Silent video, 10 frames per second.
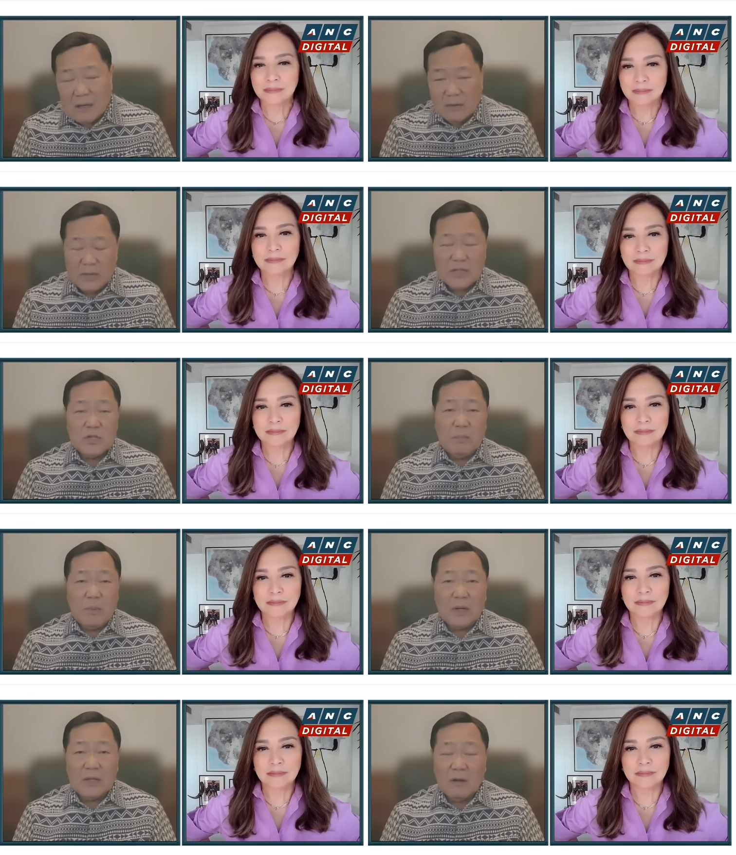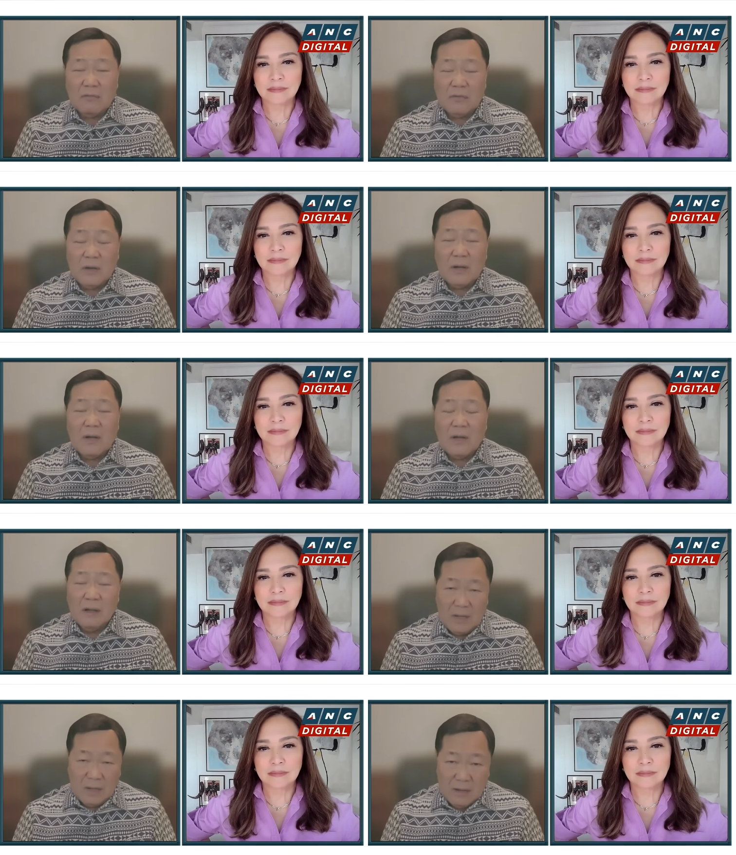Speaker 1: with the support of
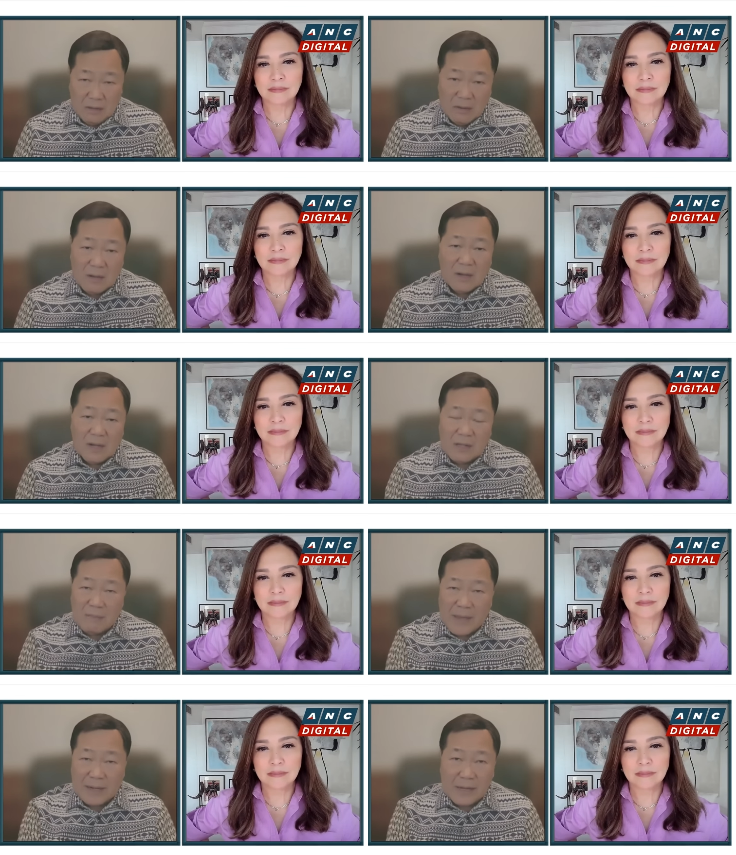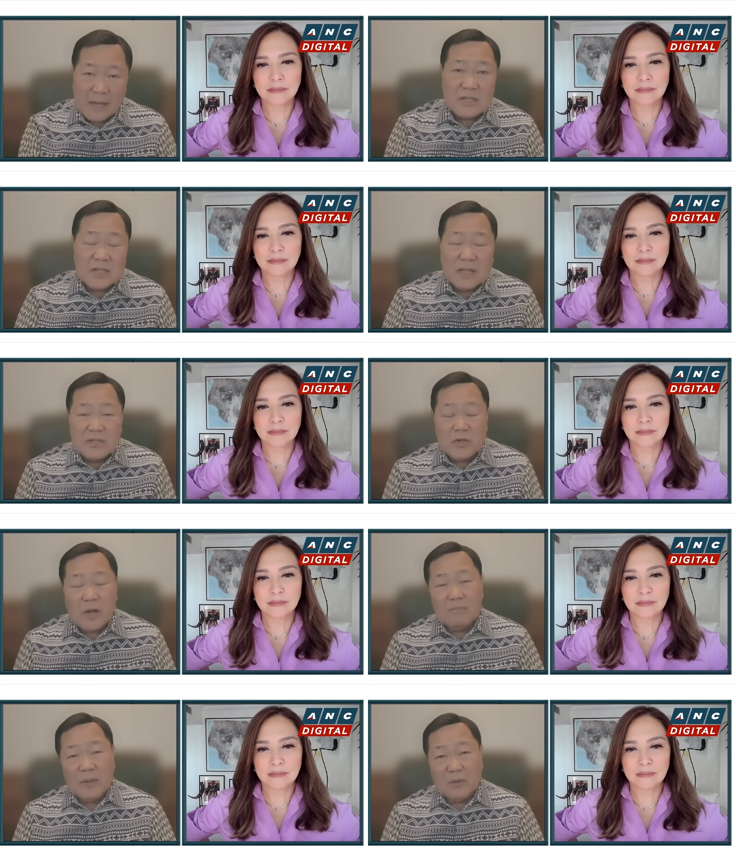Americans in a
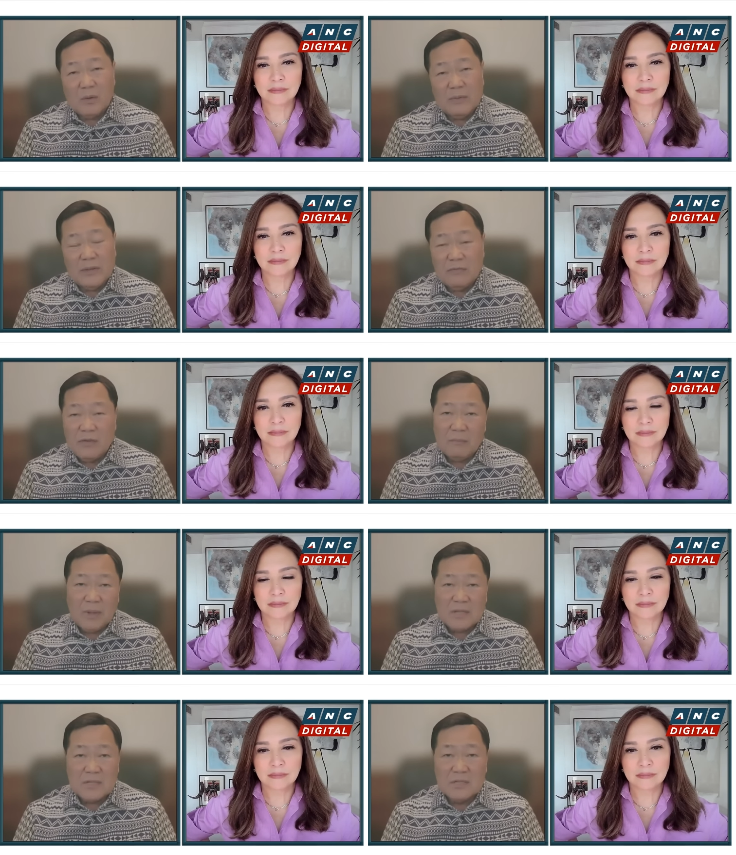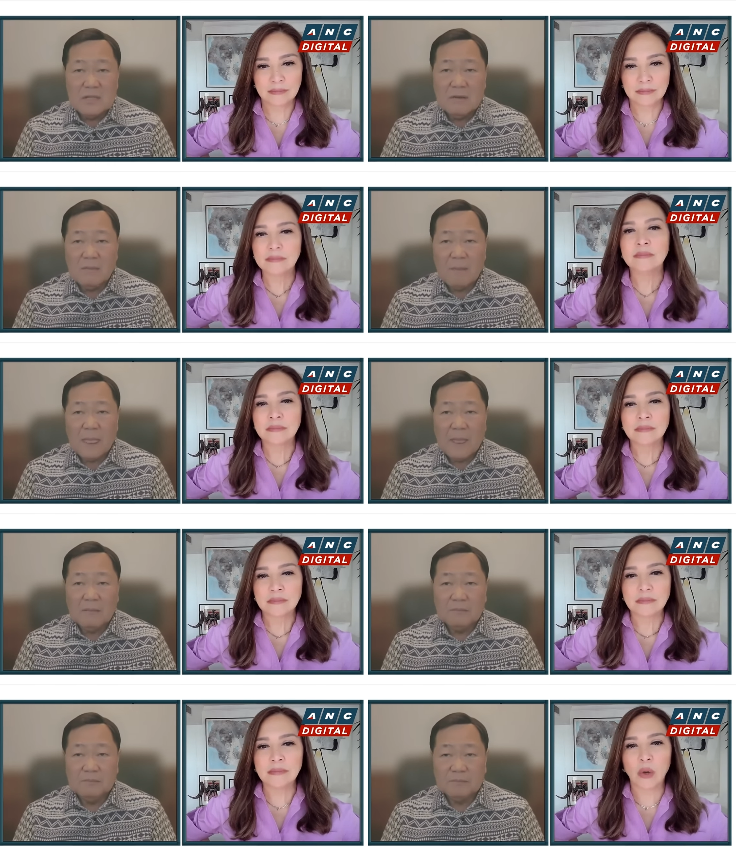joint patrol with the Philippines.
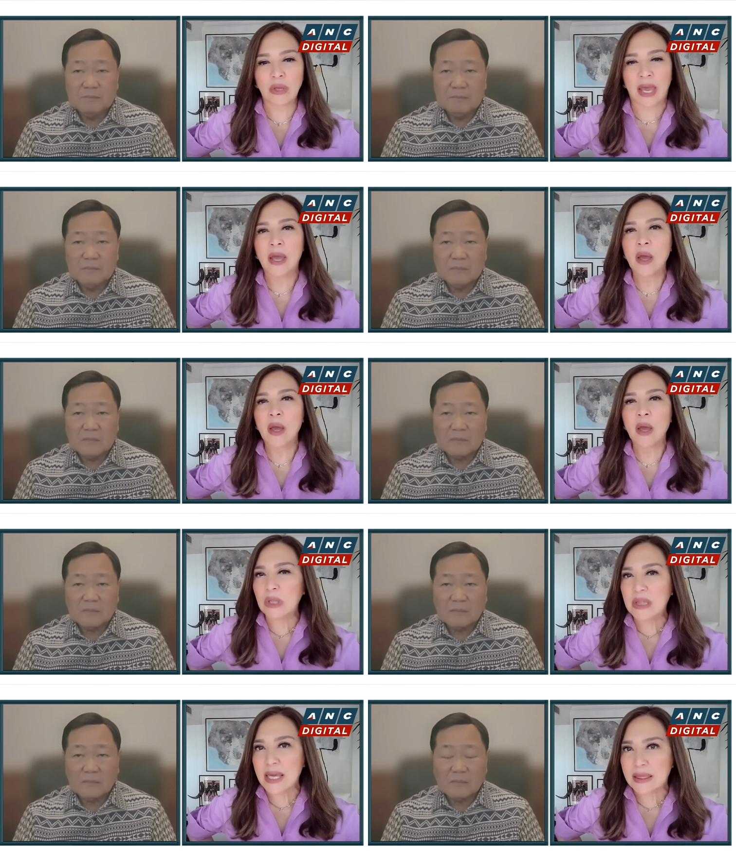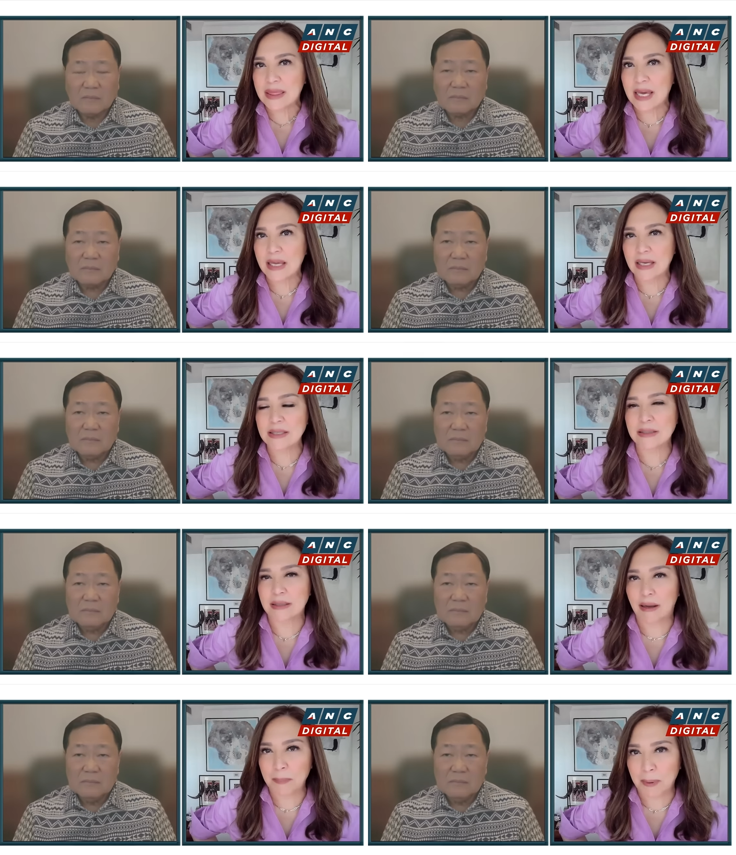
Speaker 2: Okay. What do you think is
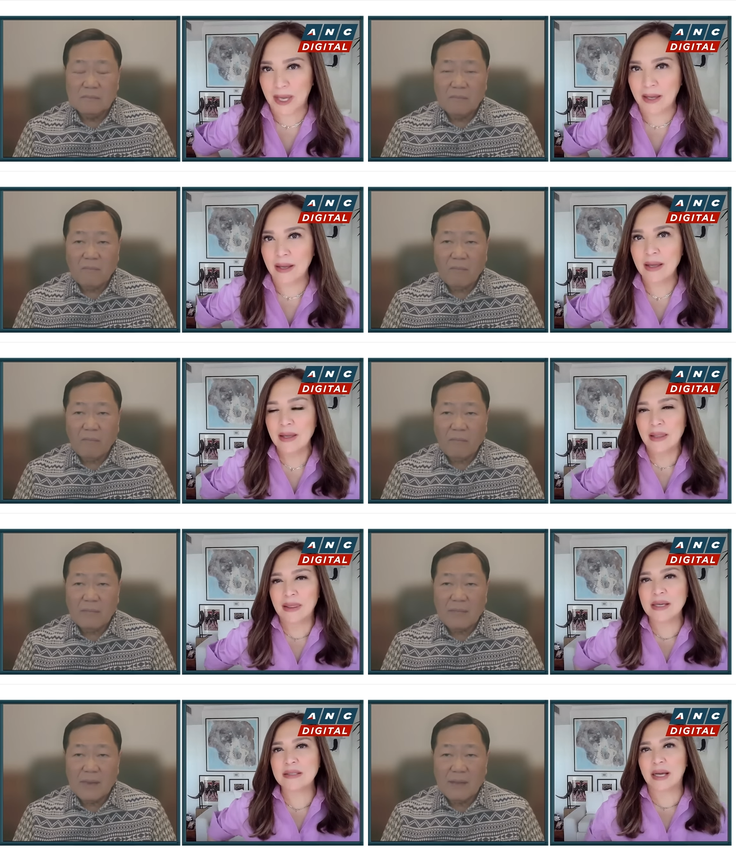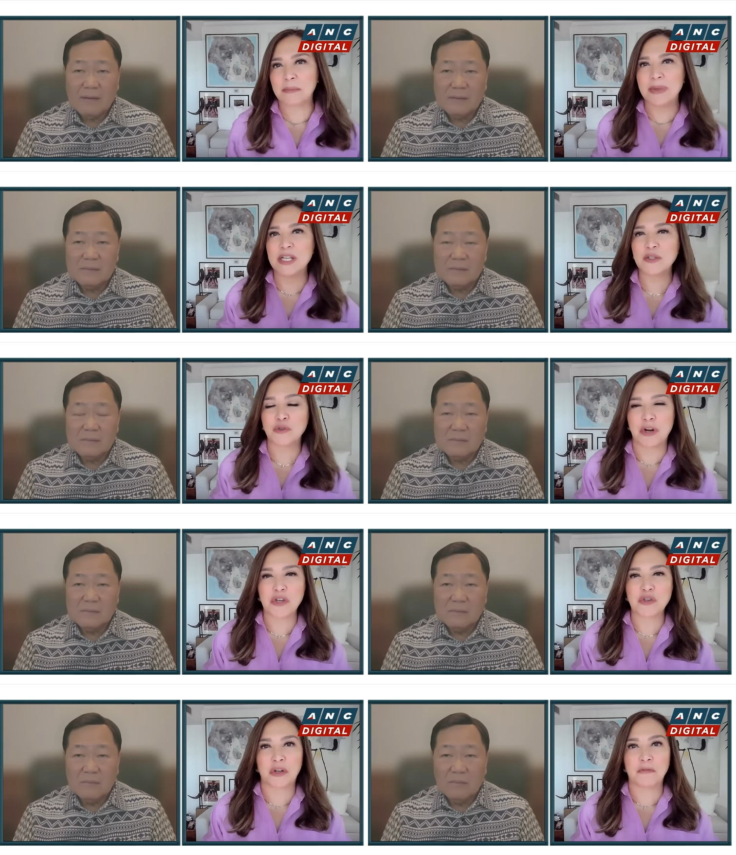stopping this
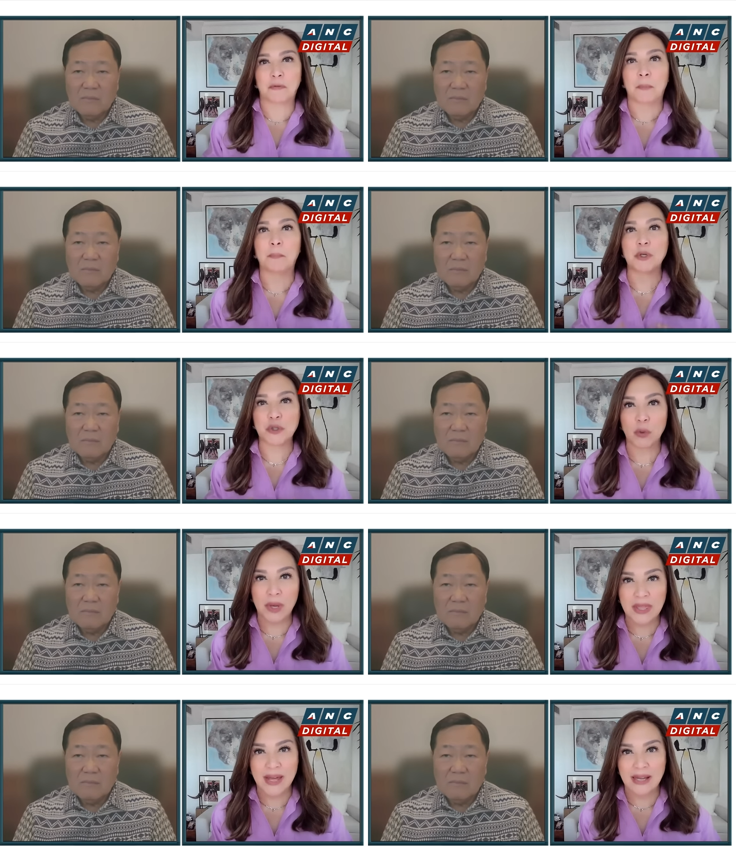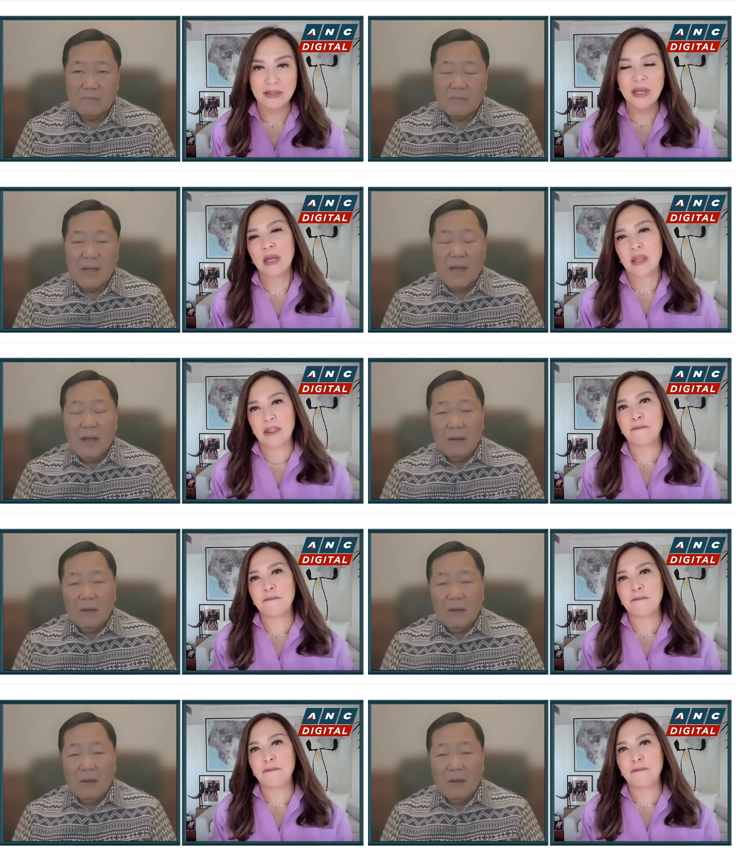administration from pursuing that? The